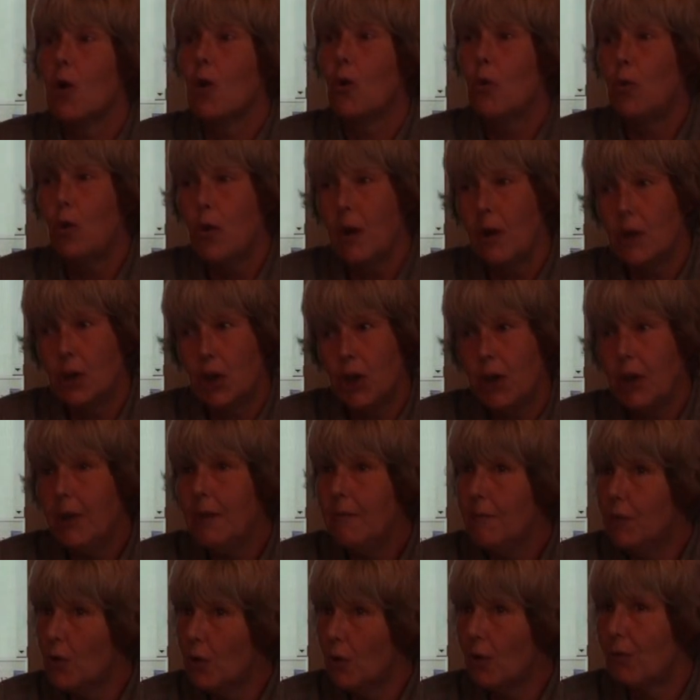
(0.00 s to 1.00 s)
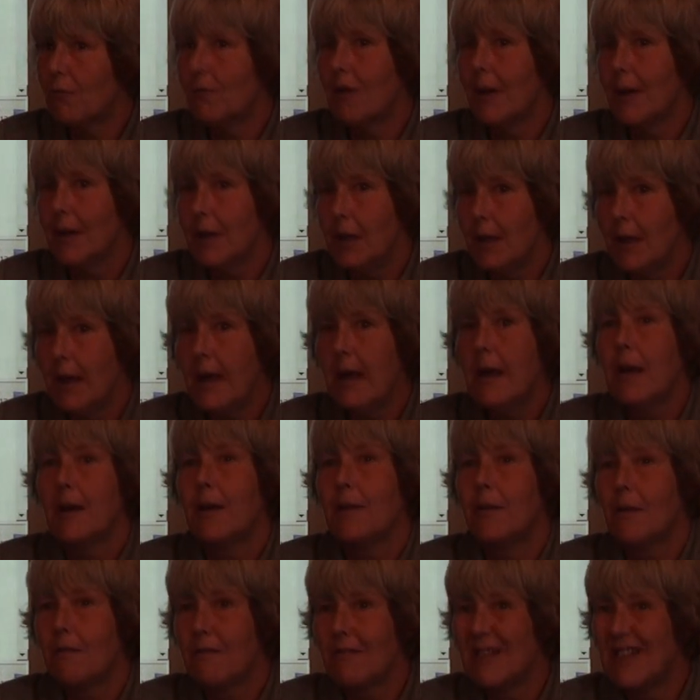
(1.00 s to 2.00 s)
who achieved already
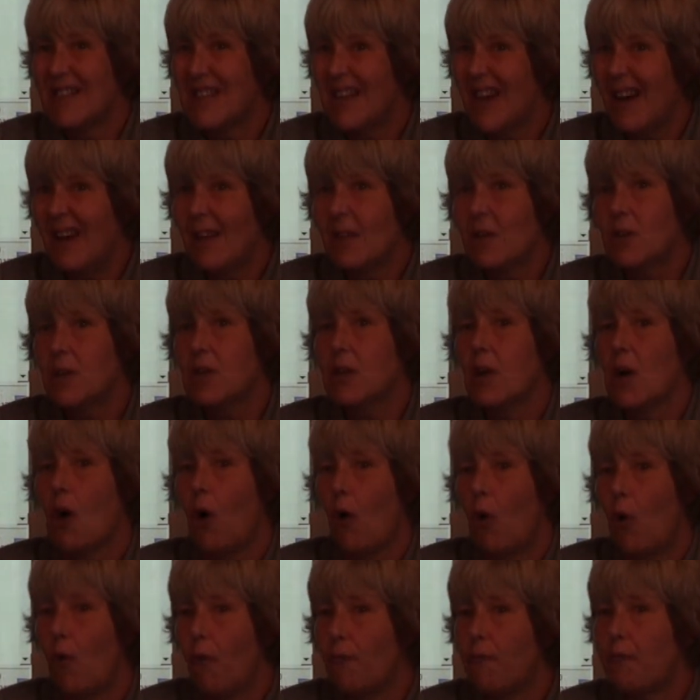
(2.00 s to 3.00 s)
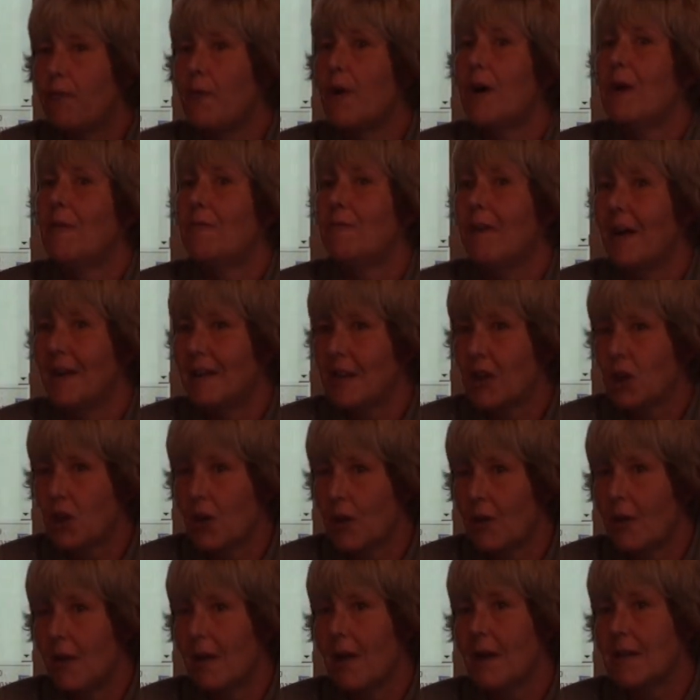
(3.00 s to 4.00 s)
the results of
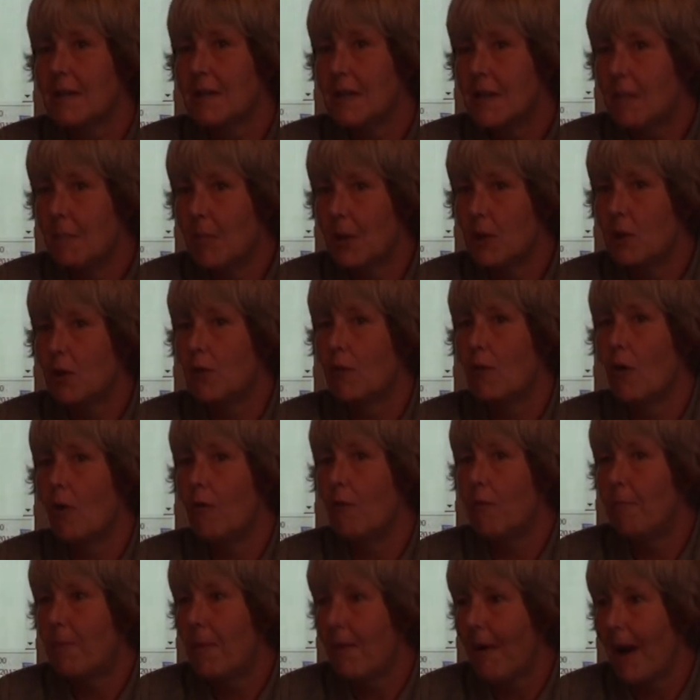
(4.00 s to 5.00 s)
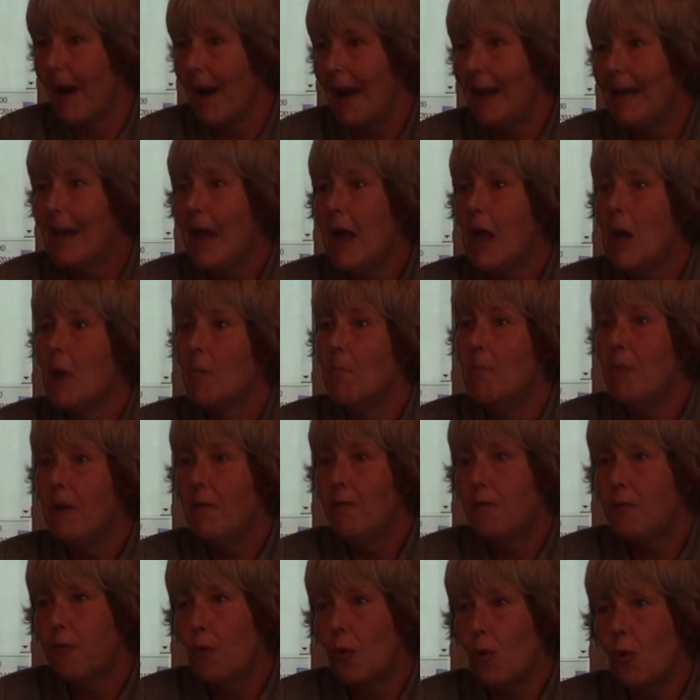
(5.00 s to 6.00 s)
functional asymmetry of brain
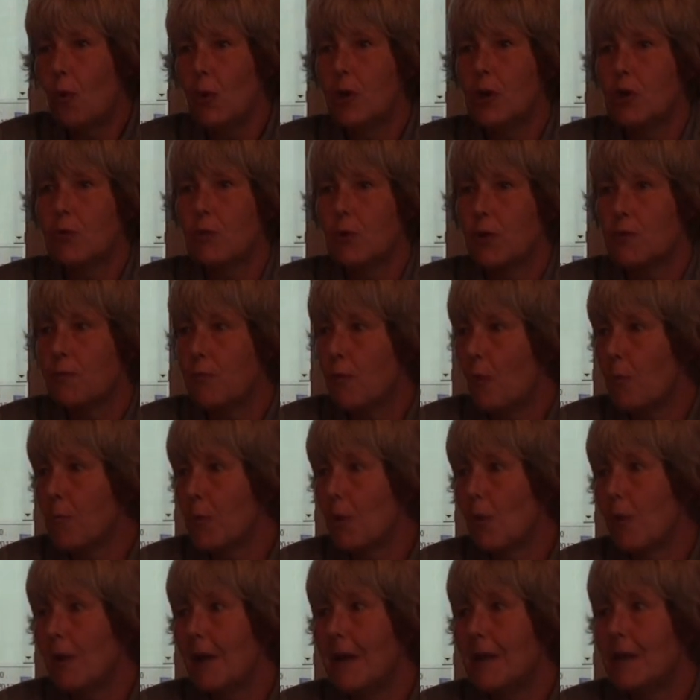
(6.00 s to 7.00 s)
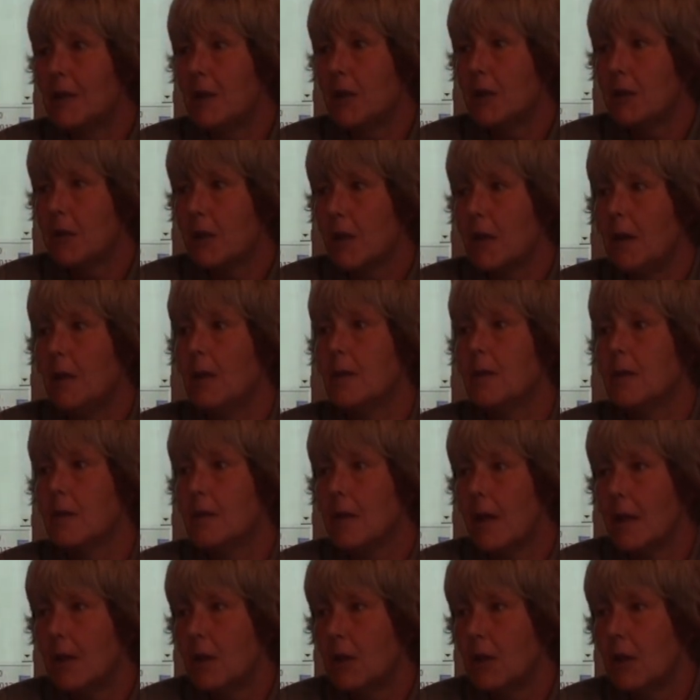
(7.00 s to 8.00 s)
before it was formulated in
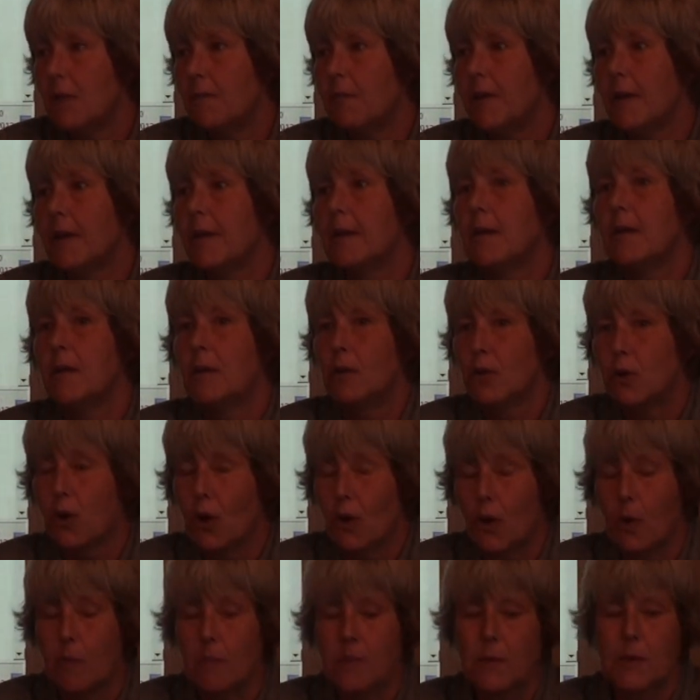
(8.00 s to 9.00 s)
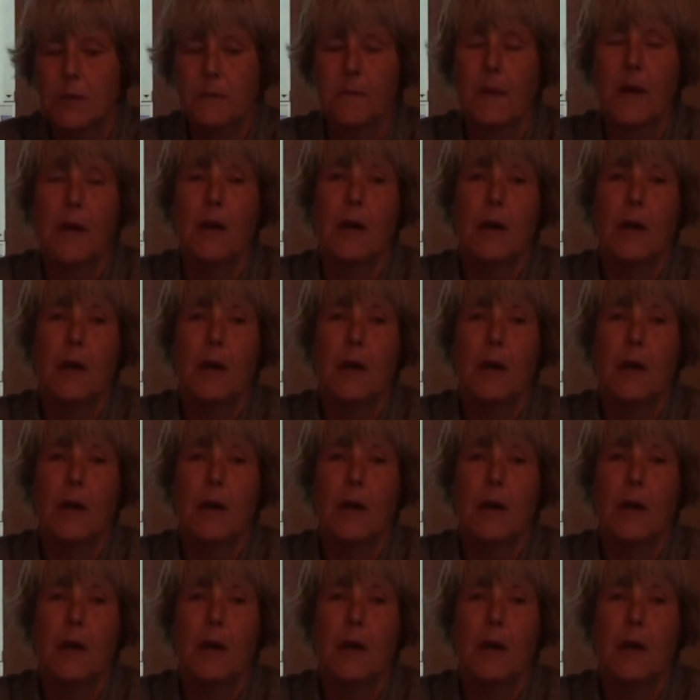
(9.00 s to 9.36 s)
scientific terms.